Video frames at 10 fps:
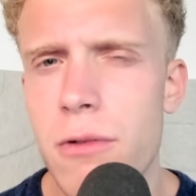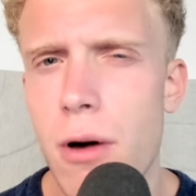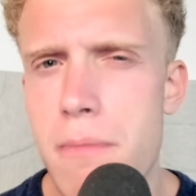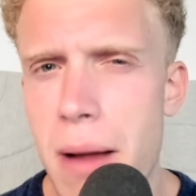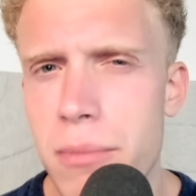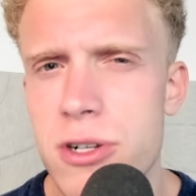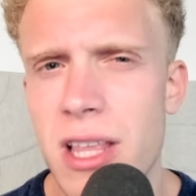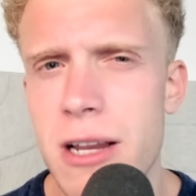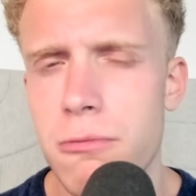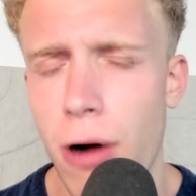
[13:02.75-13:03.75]
remembers
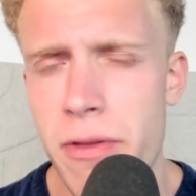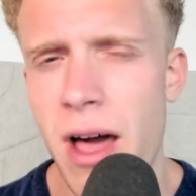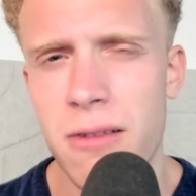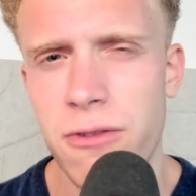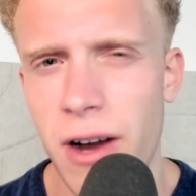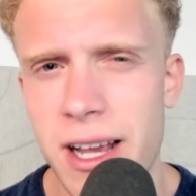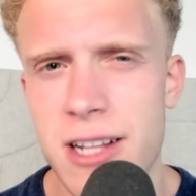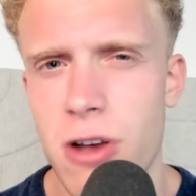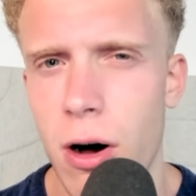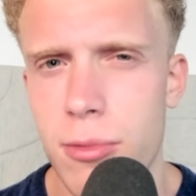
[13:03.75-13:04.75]
that he won that fight.
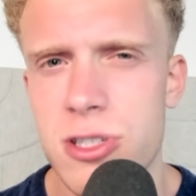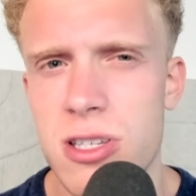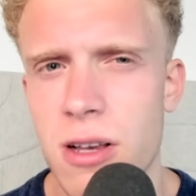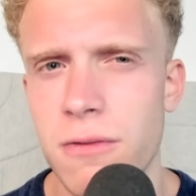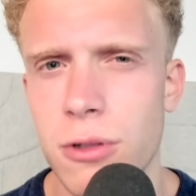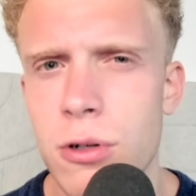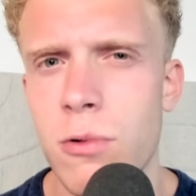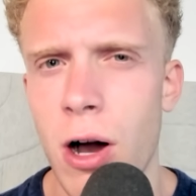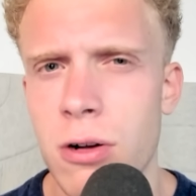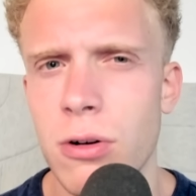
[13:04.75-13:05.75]
It's almost as if Luke
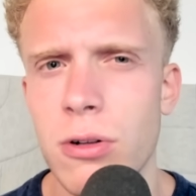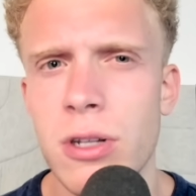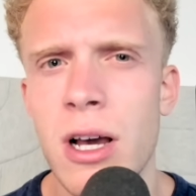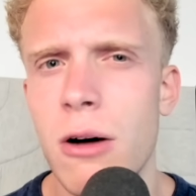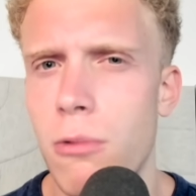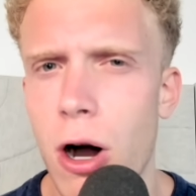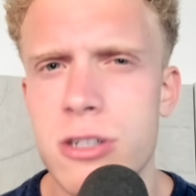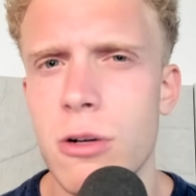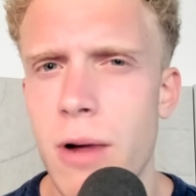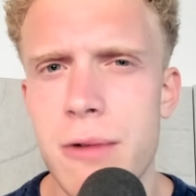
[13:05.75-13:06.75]
Rockhold
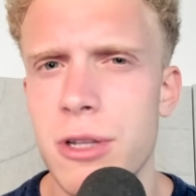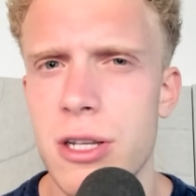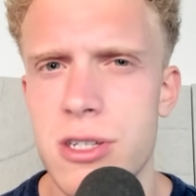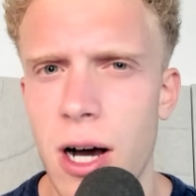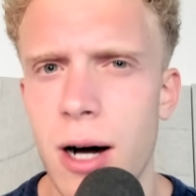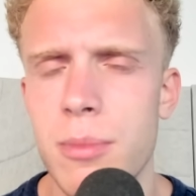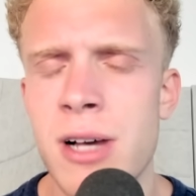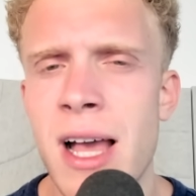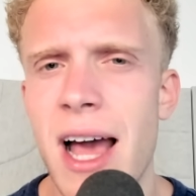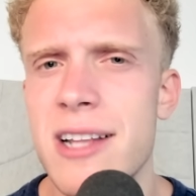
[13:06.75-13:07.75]
walked away with a dub
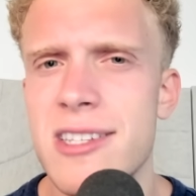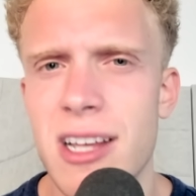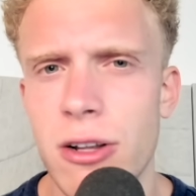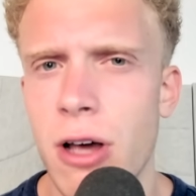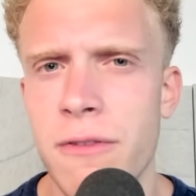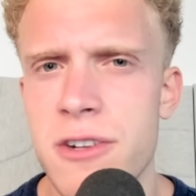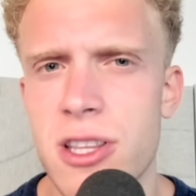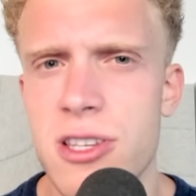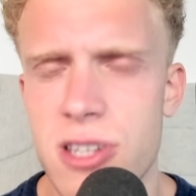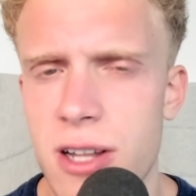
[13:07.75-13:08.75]
and sailed off into
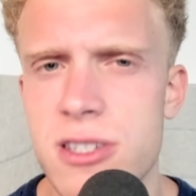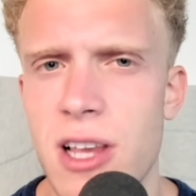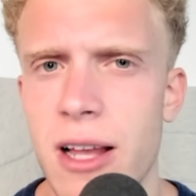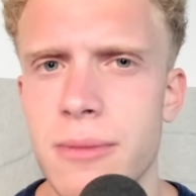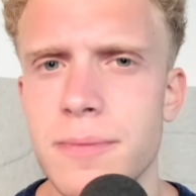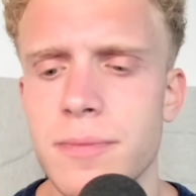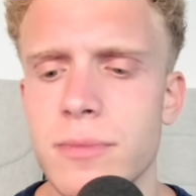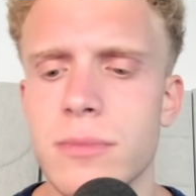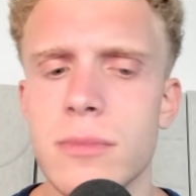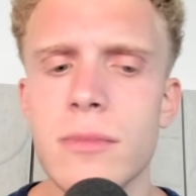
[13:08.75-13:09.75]
the sunset.
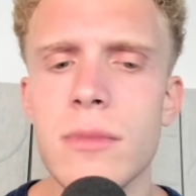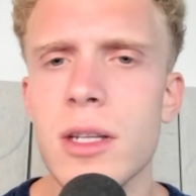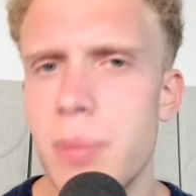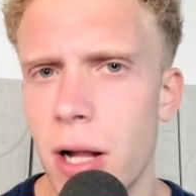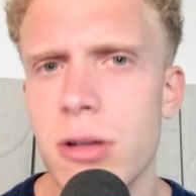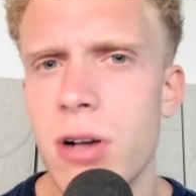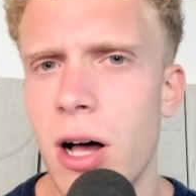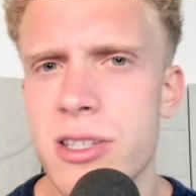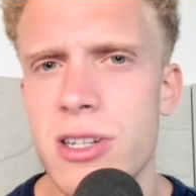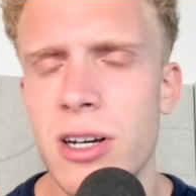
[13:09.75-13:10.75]
Paulo
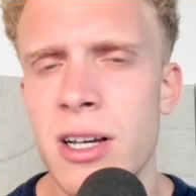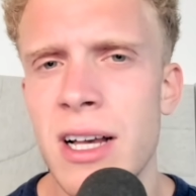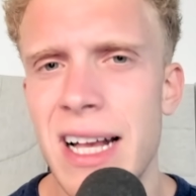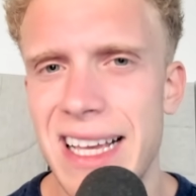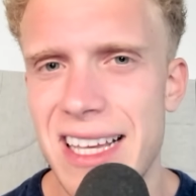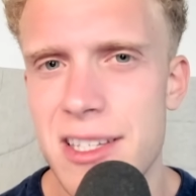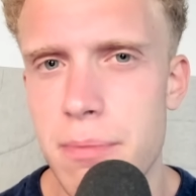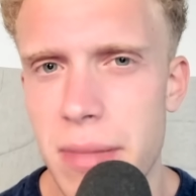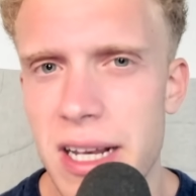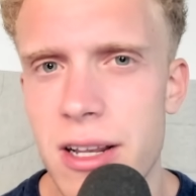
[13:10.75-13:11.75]
Costa is
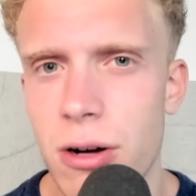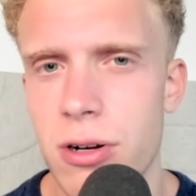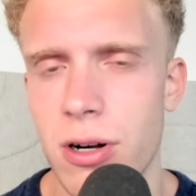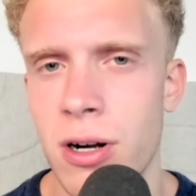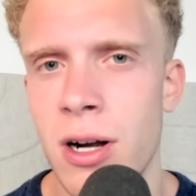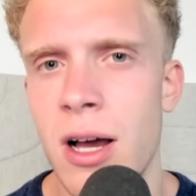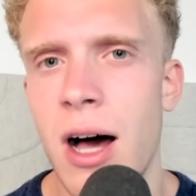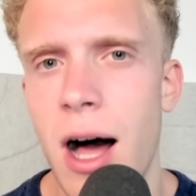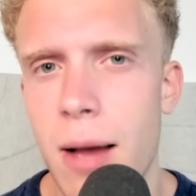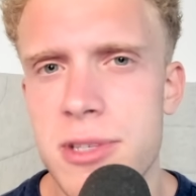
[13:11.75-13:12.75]
mediocre.
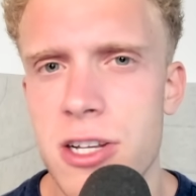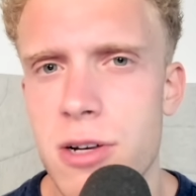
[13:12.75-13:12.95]
Khamzat